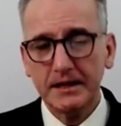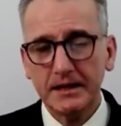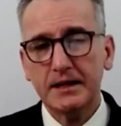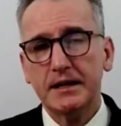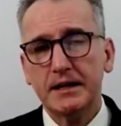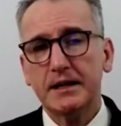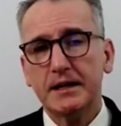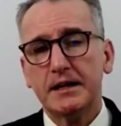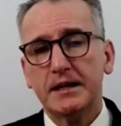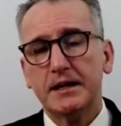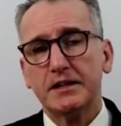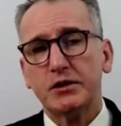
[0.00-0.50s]

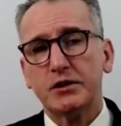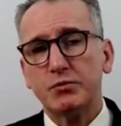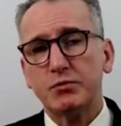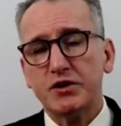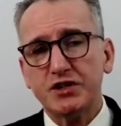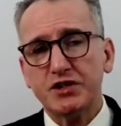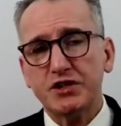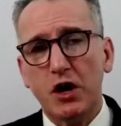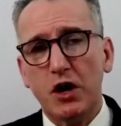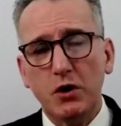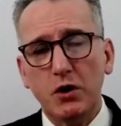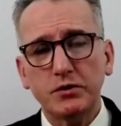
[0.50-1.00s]
the
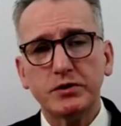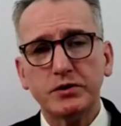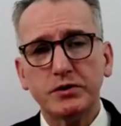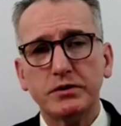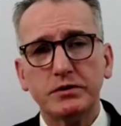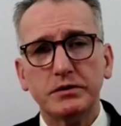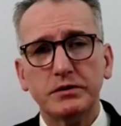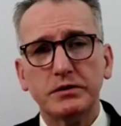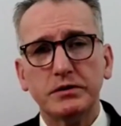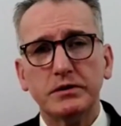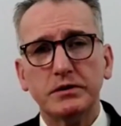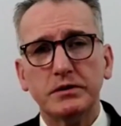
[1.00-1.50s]
result
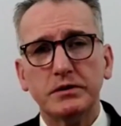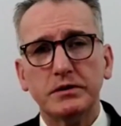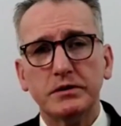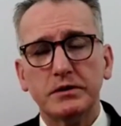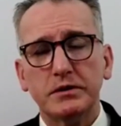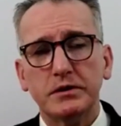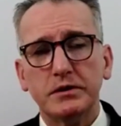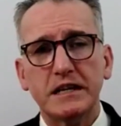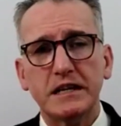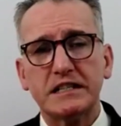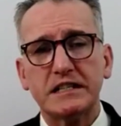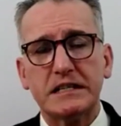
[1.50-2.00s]

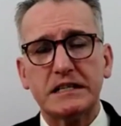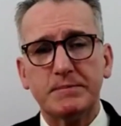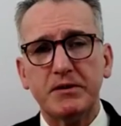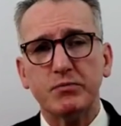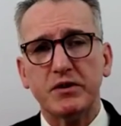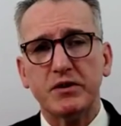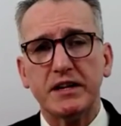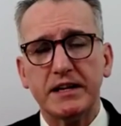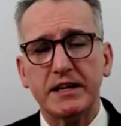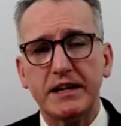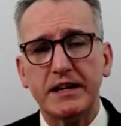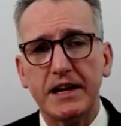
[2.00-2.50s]
has to be
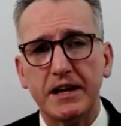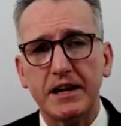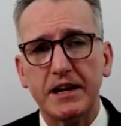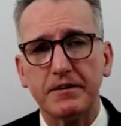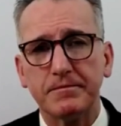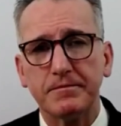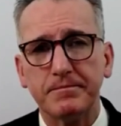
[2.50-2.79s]
written down.